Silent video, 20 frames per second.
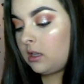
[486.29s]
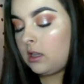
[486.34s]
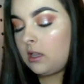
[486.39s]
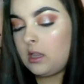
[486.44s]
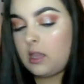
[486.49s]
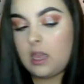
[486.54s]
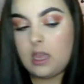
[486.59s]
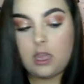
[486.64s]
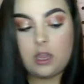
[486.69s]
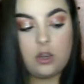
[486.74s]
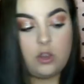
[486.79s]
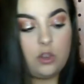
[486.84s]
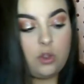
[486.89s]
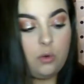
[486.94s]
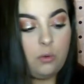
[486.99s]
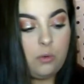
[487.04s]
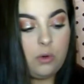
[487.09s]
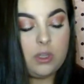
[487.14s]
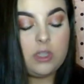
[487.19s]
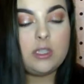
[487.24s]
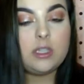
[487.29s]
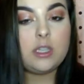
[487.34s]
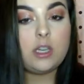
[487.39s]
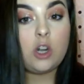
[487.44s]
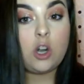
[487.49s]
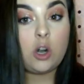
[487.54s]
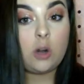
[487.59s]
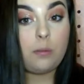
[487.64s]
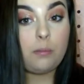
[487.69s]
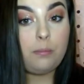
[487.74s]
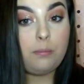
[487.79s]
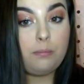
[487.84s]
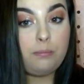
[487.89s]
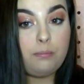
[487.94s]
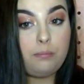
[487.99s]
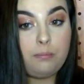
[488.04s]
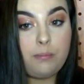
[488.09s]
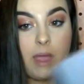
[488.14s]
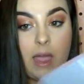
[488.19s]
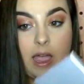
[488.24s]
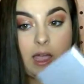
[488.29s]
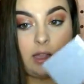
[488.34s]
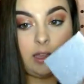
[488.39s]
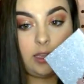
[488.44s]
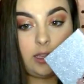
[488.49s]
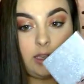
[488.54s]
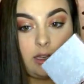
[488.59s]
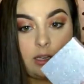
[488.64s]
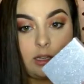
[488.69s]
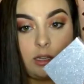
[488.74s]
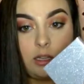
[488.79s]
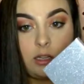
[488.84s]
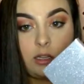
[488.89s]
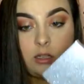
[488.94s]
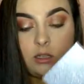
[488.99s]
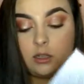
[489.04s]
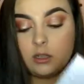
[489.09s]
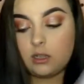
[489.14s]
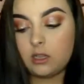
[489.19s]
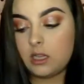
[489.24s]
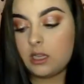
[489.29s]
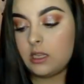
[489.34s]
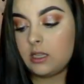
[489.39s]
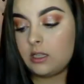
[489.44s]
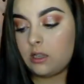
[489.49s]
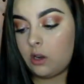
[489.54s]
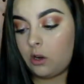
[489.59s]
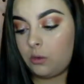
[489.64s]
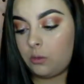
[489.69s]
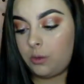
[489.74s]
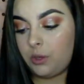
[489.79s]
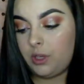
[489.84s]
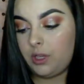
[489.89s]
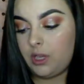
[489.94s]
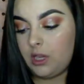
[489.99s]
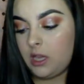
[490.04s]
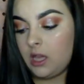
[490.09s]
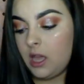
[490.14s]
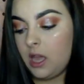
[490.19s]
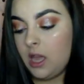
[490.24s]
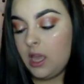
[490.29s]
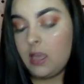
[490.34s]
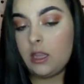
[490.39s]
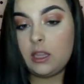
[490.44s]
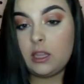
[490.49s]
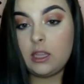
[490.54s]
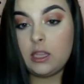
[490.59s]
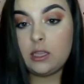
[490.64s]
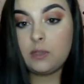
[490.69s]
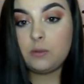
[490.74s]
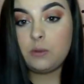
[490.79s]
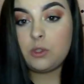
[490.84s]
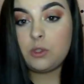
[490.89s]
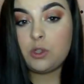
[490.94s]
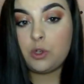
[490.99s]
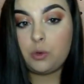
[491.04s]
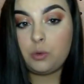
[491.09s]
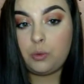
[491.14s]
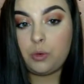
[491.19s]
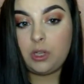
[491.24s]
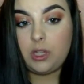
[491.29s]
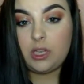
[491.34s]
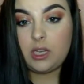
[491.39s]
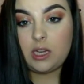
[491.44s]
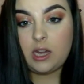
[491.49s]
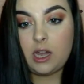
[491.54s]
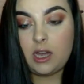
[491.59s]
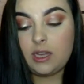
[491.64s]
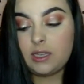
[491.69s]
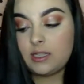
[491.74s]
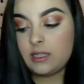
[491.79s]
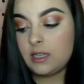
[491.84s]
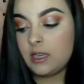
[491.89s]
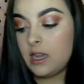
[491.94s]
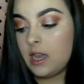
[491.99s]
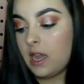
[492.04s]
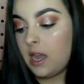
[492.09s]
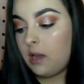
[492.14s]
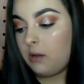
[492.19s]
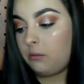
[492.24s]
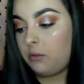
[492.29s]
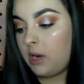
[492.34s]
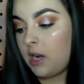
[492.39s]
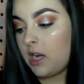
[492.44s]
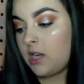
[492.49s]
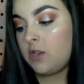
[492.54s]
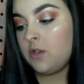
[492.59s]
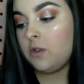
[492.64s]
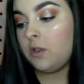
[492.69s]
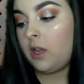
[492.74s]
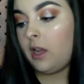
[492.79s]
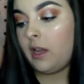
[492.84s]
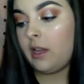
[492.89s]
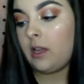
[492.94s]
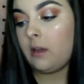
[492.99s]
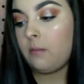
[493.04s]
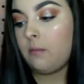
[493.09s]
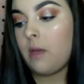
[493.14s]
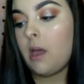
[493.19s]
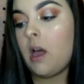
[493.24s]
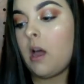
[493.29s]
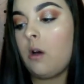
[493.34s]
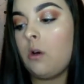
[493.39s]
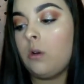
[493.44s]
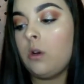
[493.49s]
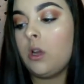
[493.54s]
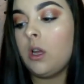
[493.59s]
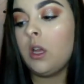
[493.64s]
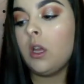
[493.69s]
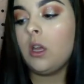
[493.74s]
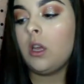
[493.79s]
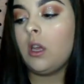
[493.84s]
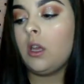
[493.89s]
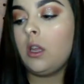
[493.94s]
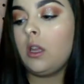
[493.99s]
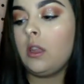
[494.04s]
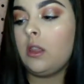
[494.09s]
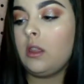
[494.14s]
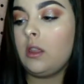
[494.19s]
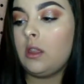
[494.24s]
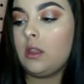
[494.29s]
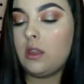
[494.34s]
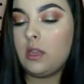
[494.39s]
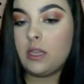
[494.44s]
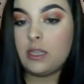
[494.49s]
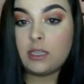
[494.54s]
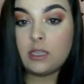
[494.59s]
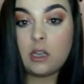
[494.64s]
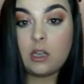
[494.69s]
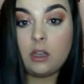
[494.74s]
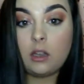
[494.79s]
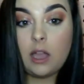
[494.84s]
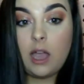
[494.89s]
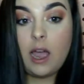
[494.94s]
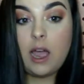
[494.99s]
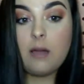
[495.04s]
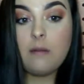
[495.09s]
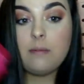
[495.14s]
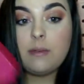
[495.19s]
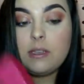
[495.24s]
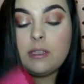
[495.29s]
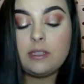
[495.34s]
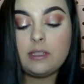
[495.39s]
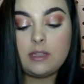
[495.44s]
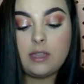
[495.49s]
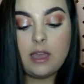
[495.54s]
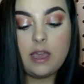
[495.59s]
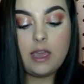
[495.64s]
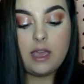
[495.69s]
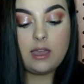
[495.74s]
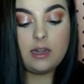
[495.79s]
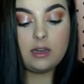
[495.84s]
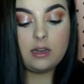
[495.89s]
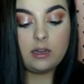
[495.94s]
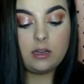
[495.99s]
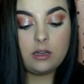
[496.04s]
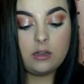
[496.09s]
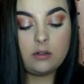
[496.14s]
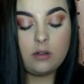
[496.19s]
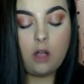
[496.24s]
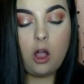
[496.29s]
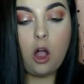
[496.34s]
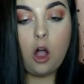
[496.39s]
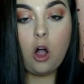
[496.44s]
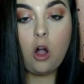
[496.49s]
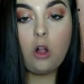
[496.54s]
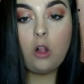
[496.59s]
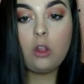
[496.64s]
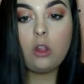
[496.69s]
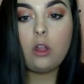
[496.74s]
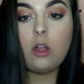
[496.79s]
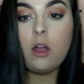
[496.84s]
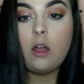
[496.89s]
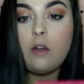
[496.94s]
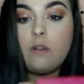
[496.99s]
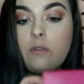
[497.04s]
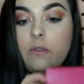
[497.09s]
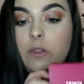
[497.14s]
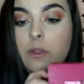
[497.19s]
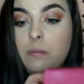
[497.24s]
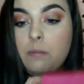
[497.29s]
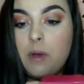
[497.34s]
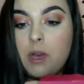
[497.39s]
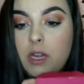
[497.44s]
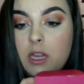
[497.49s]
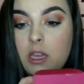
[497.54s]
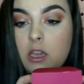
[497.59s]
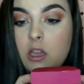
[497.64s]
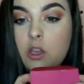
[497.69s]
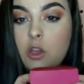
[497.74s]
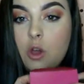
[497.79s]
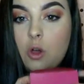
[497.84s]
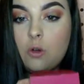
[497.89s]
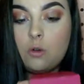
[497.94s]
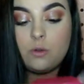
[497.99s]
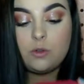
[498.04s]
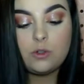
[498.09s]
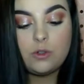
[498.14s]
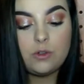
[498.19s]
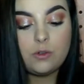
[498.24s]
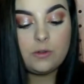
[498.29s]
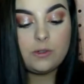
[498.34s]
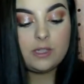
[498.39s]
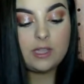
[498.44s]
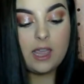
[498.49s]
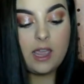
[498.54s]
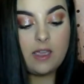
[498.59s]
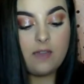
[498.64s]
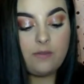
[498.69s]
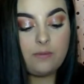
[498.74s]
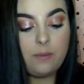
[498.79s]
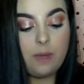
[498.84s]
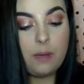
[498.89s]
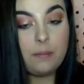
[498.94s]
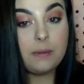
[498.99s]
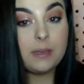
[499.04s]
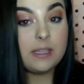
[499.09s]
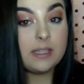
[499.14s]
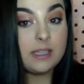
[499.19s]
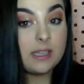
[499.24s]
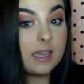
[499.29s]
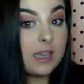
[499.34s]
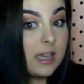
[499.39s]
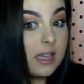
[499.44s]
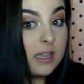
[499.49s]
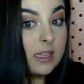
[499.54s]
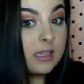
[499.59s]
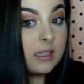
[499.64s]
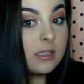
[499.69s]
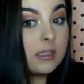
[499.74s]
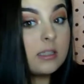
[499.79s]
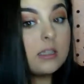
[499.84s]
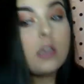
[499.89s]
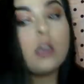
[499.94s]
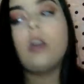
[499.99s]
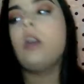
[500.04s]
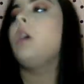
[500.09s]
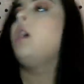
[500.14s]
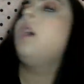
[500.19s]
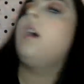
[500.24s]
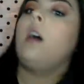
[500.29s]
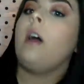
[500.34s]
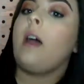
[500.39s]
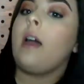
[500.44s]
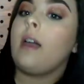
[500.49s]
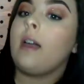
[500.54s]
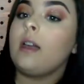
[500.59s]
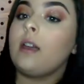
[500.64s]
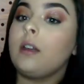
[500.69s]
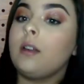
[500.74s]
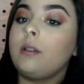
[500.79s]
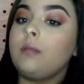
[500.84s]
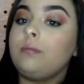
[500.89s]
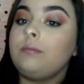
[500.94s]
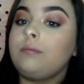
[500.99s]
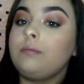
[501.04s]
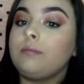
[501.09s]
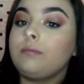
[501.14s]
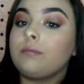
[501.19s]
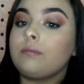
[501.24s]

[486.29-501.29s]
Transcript: than the ones in her palette. These ones are really nice. And what I do like about this collab is that all of the money goes to save puppies and kittens, and